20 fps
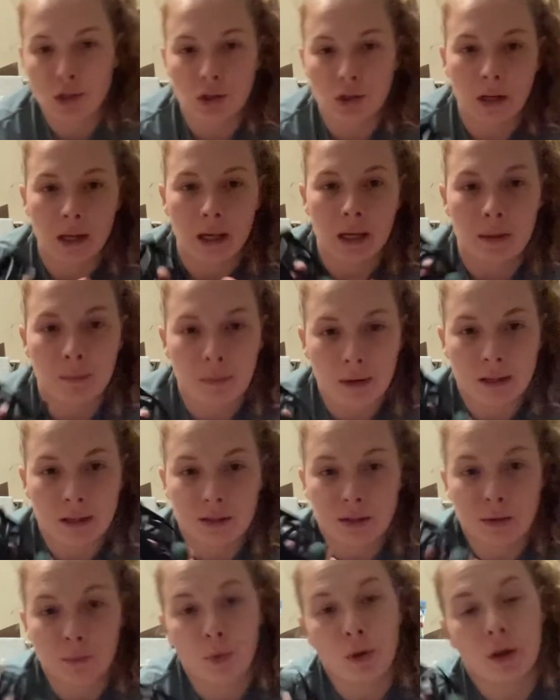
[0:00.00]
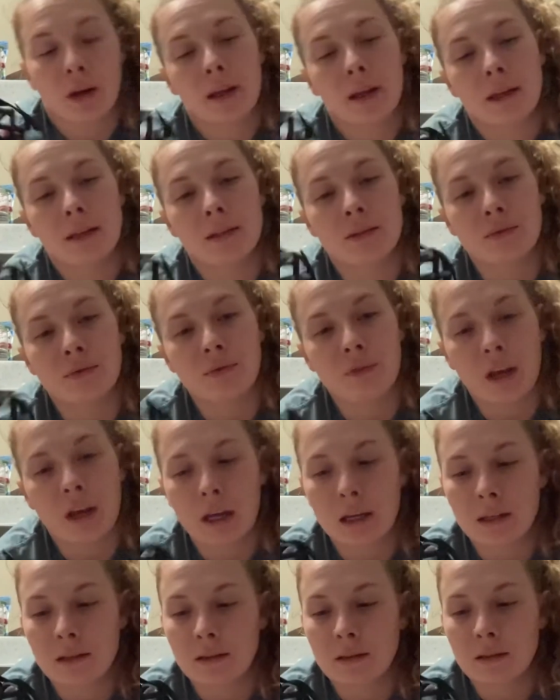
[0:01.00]
him is to put his
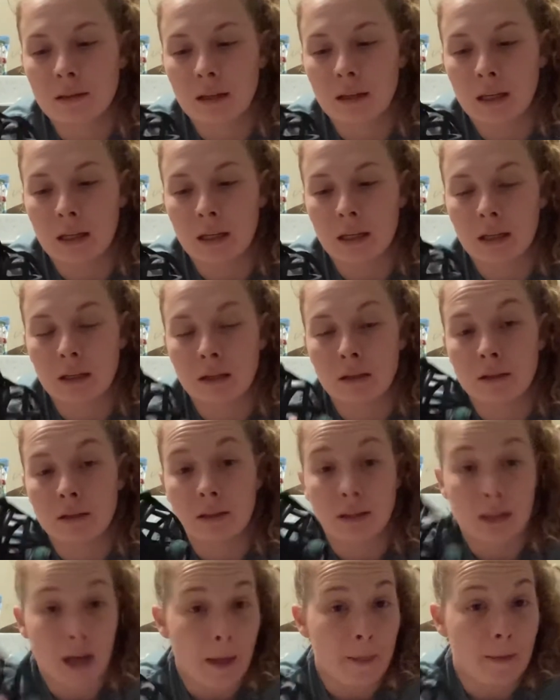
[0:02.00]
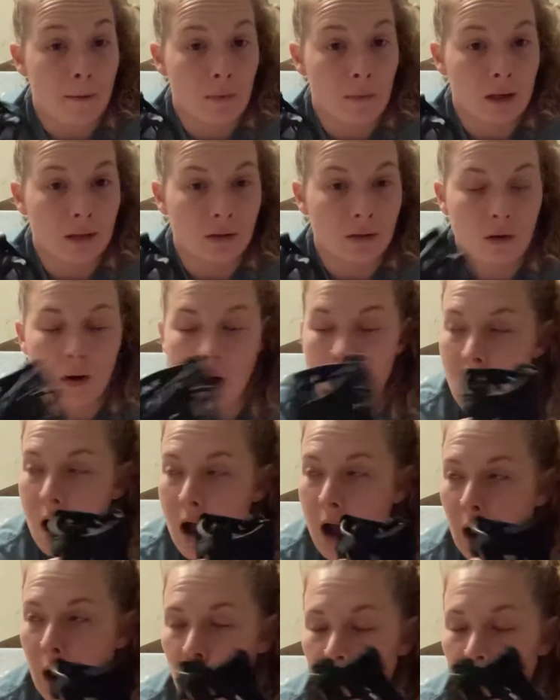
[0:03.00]
face inside the muzzle. I want